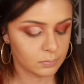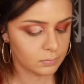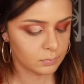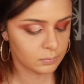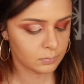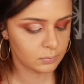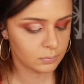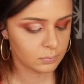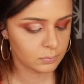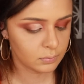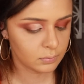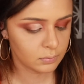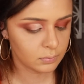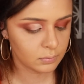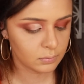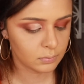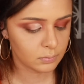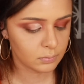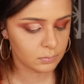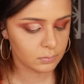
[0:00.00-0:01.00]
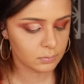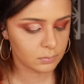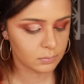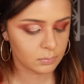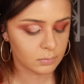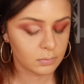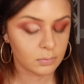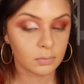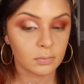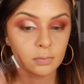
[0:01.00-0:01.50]

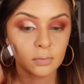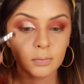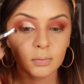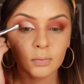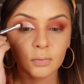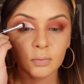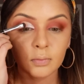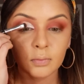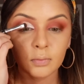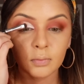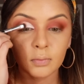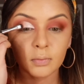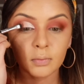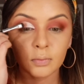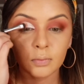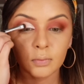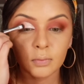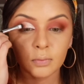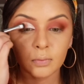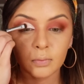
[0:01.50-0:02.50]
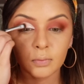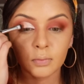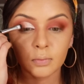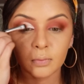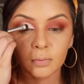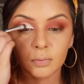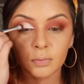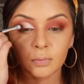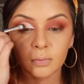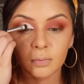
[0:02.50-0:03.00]

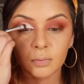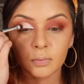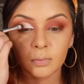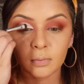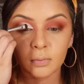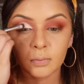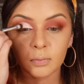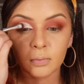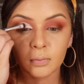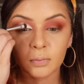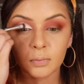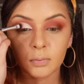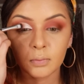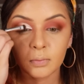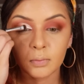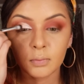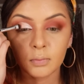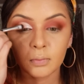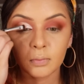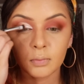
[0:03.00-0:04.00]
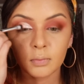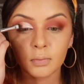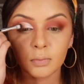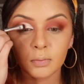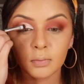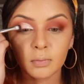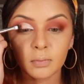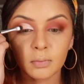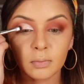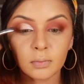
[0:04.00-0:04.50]
(silence)